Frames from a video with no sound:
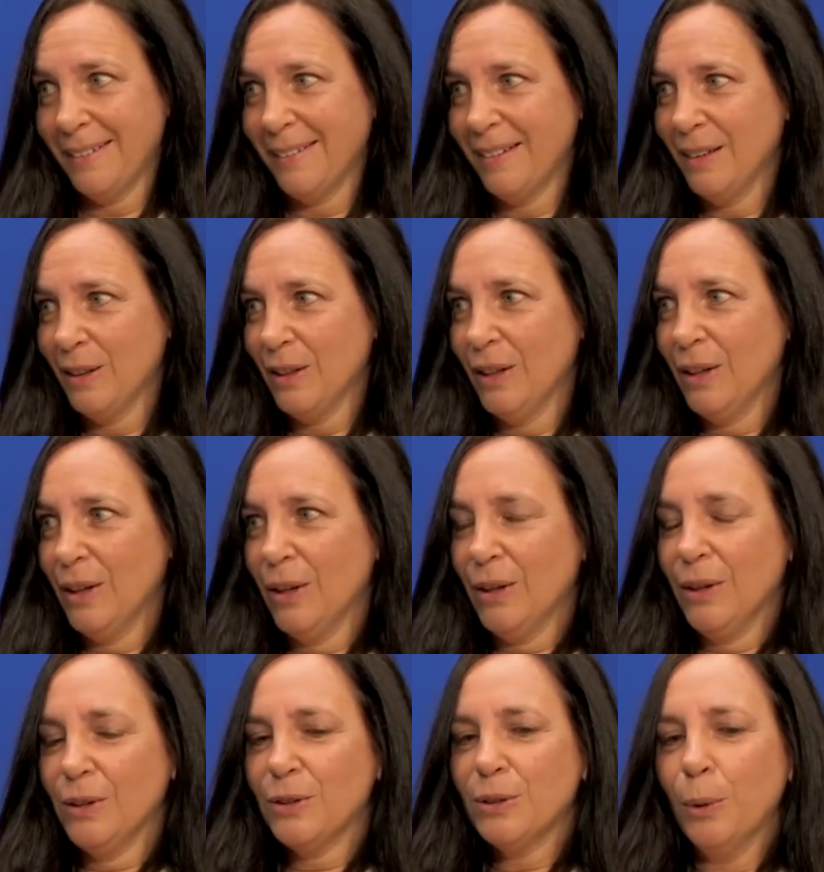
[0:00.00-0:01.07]
Wow.
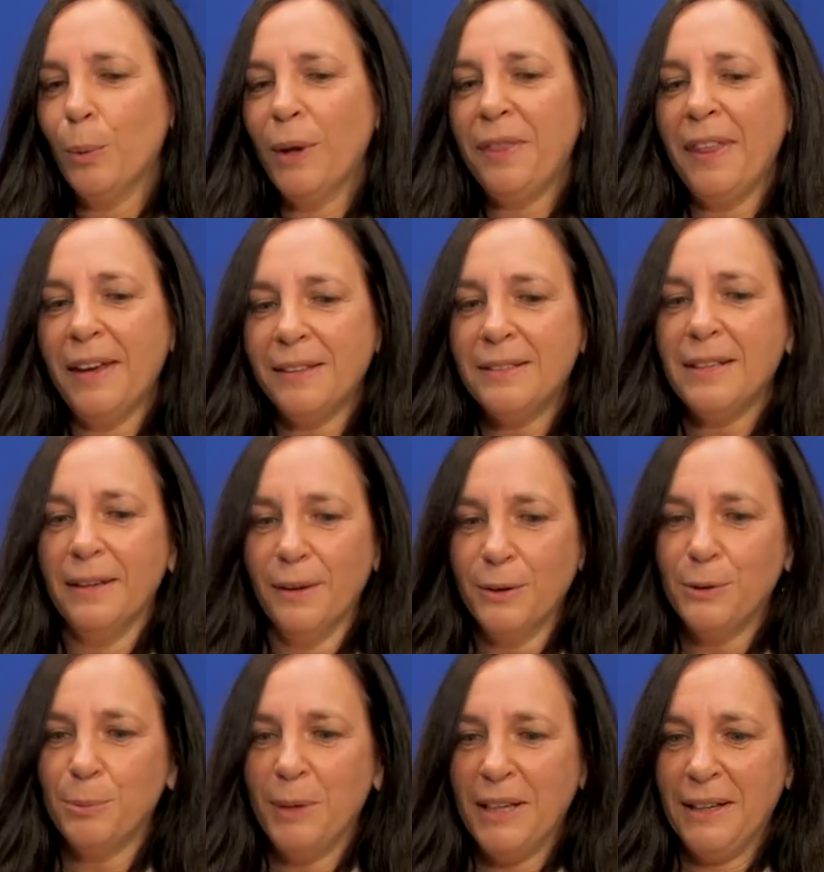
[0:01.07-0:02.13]
So, what that
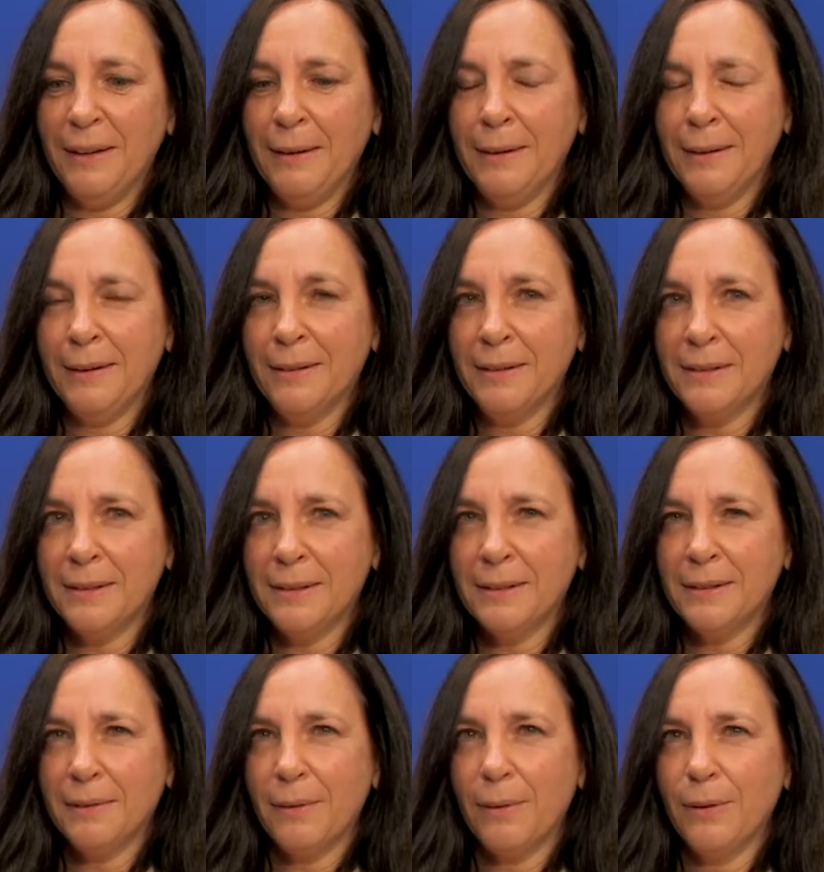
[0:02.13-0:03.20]
tells me
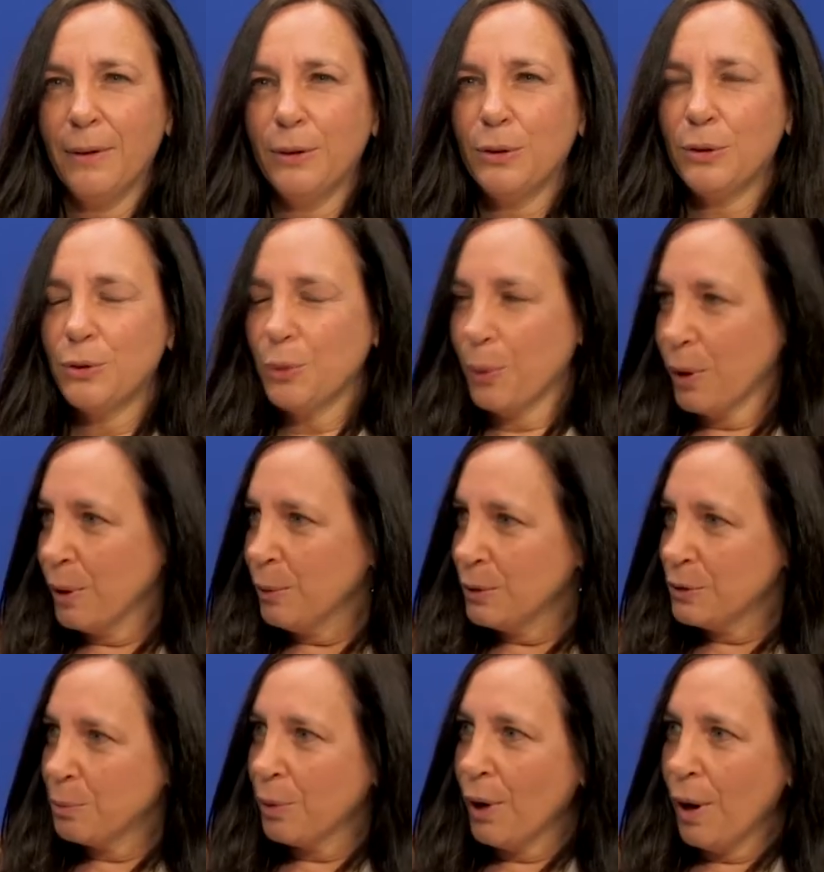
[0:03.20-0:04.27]
is the story
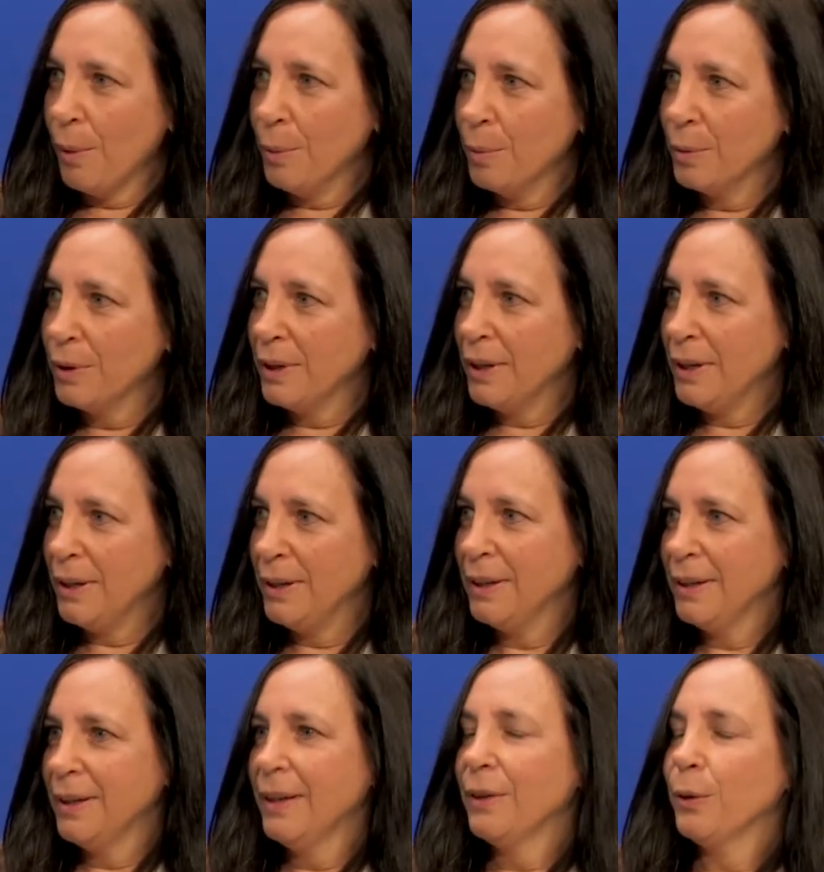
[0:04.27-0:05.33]
was probably,
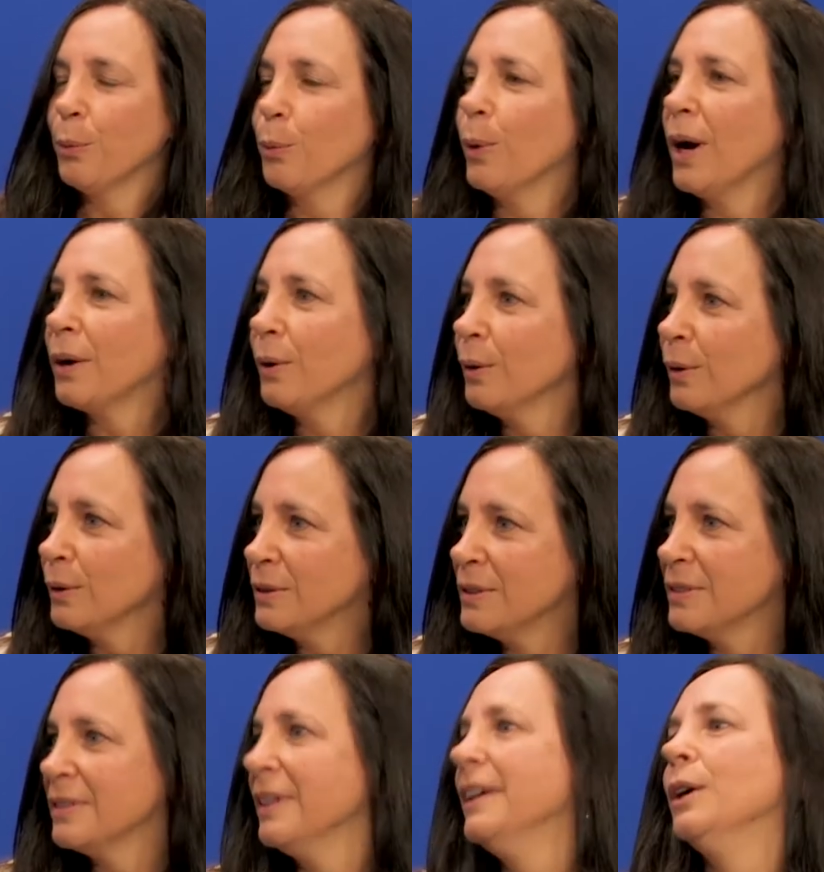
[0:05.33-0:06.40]
the
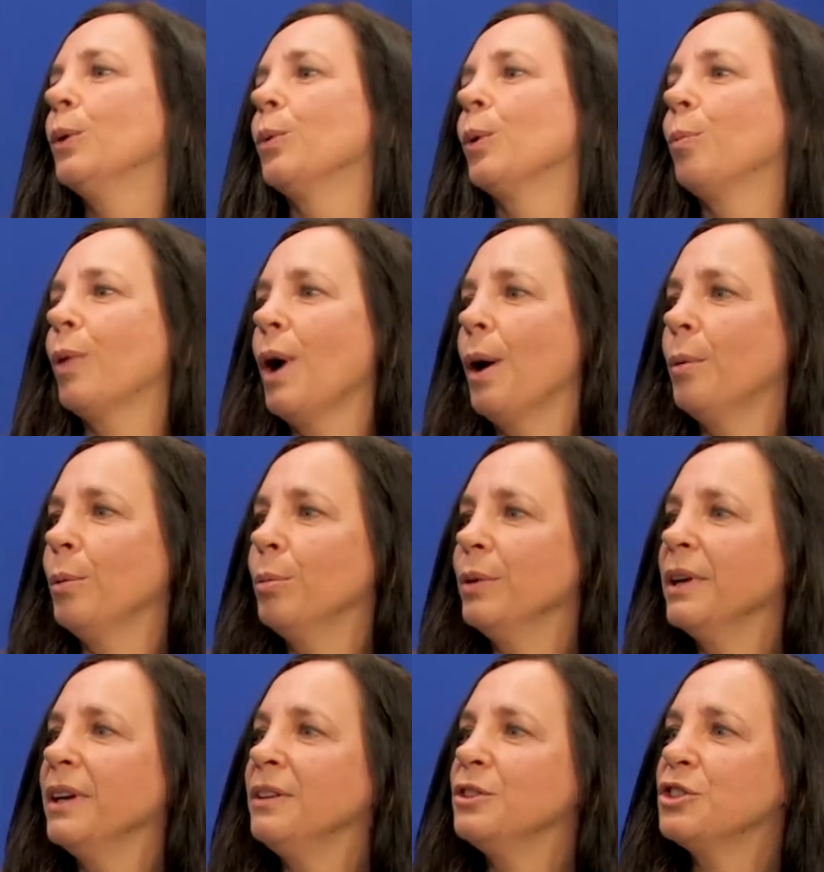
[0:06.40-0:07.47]
records were
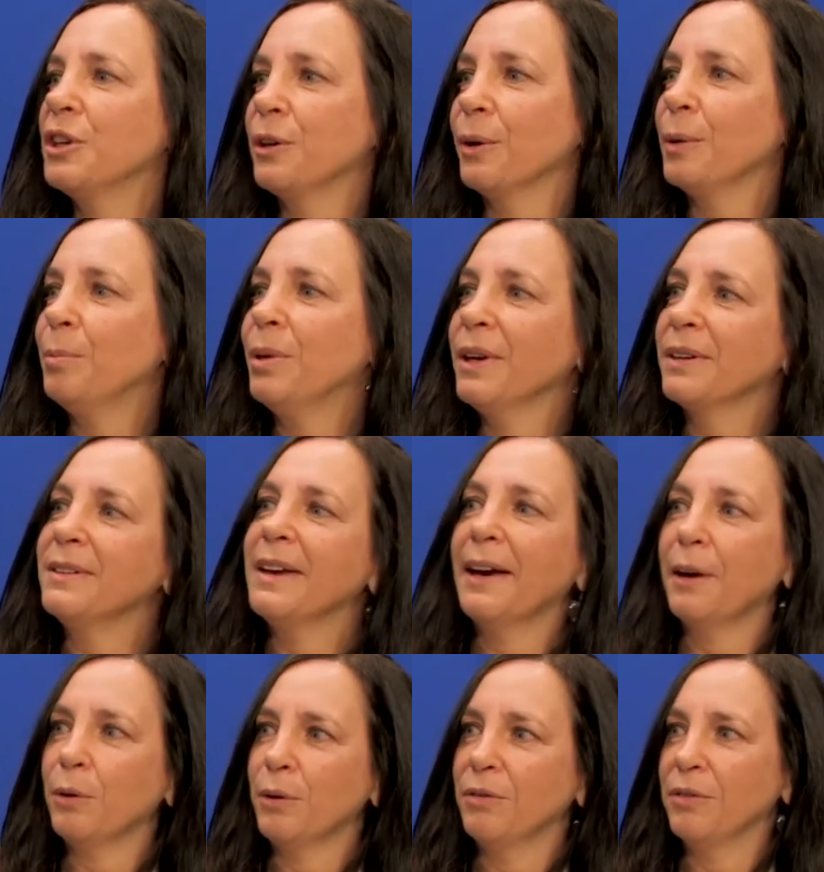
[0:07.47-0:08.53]
probably cherry picked
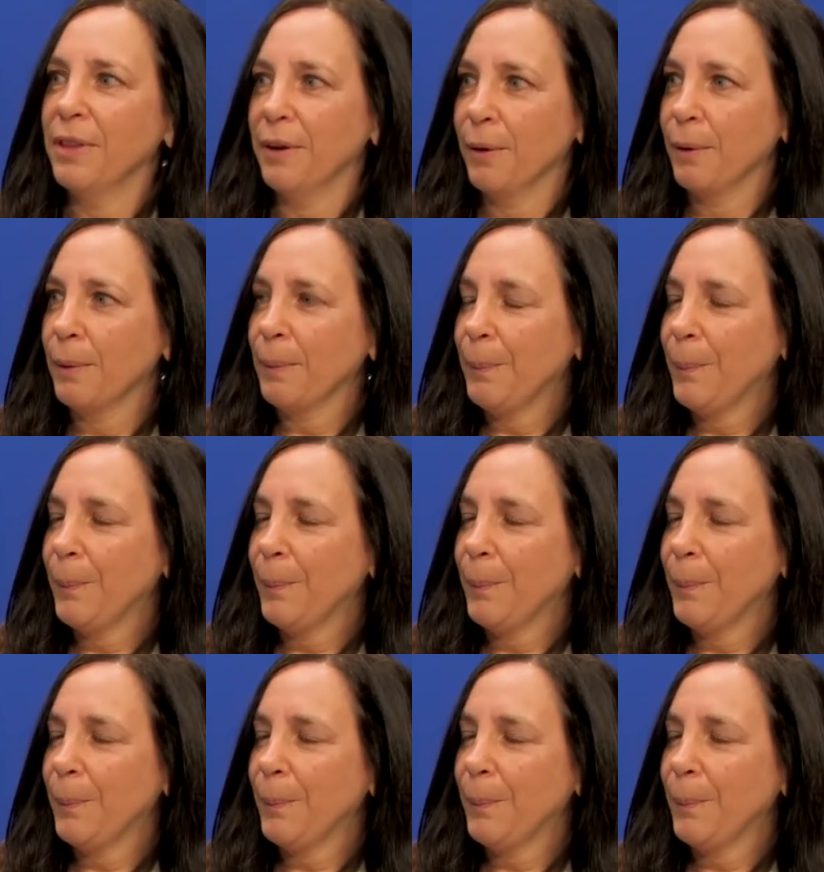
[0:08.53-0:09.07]
out of there.